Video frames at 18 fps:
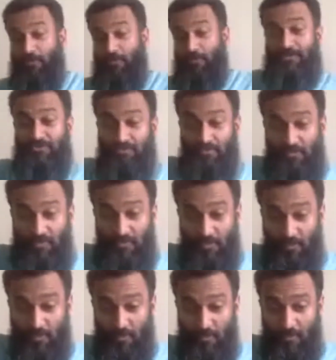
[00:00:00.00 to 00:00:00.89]
I do
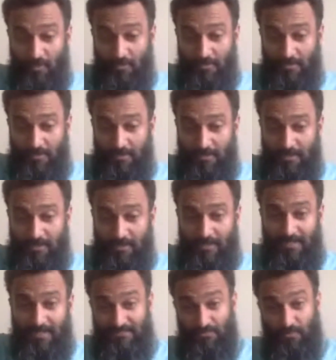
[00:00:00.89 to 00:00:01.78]
know
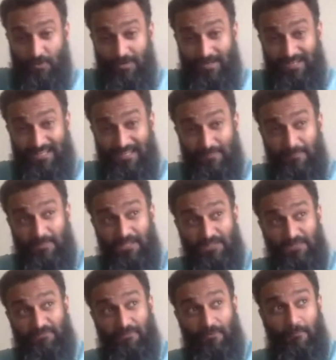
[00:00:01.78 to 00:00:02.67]
is what he
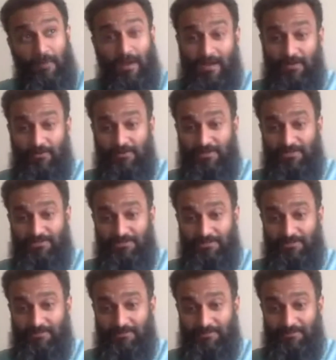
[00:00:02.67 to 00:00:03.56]
means for my
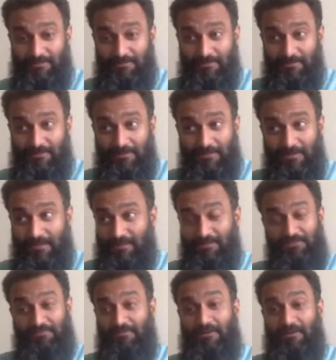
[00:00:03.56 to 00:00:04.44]
region.
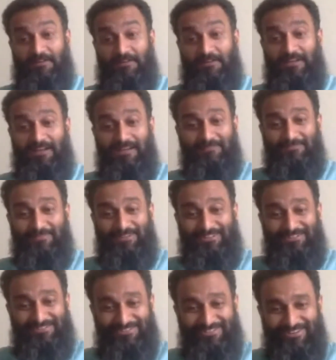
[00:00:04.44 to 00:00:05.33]
And as far as I'm
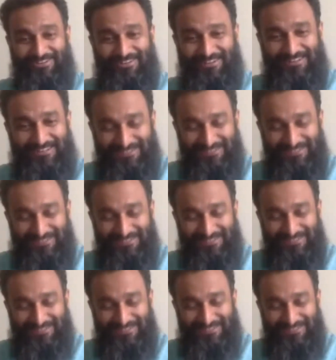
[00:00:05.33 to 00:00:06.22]
concerned, he's the
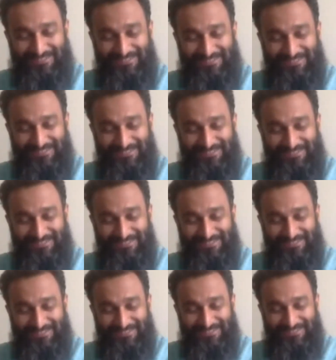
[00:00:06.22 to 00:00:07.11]
guy who's going to drop the
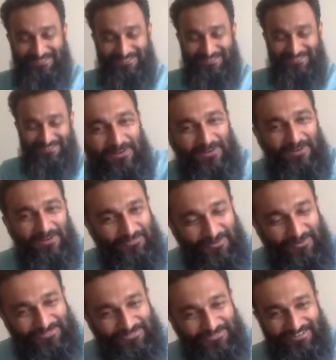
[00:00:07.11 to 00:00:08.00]
least amount of
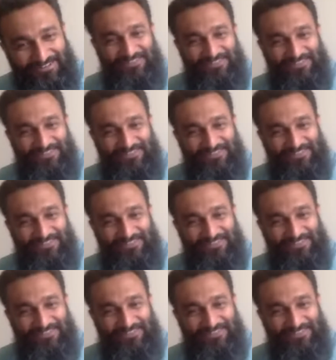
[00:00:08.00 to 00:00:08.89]
bombs on us. So
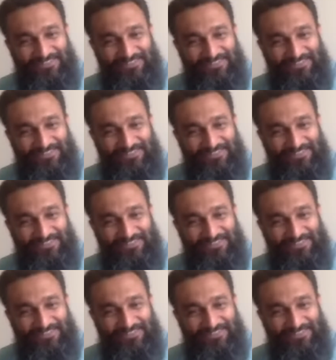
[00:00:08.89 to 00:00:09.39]
I am a Trump